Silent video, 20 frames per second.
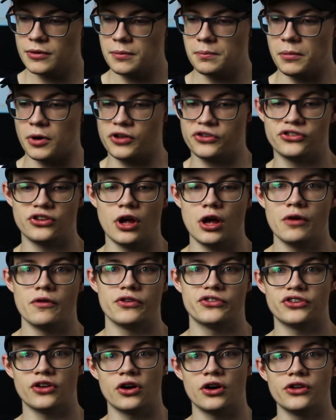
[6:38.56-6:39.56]
my
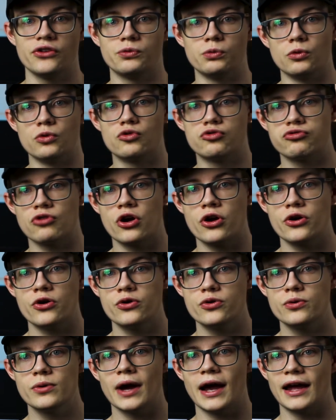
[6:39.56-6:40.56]
server size will
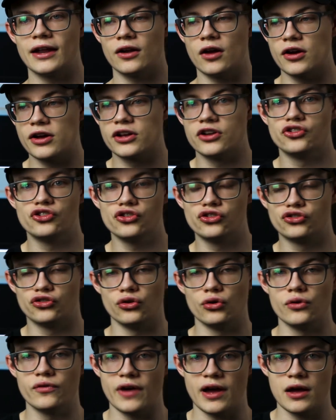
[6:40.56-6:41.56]
grow, and I can just
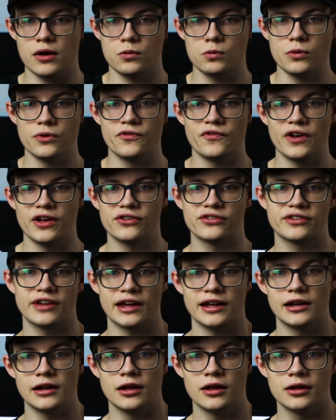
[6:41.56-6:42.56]
do that with their
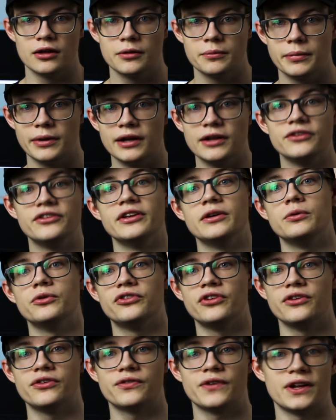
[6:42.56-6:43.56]
scalability,
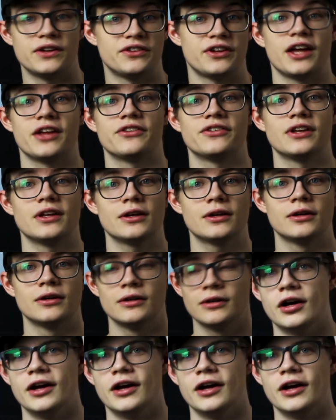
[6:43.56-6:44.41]
which is fantastic.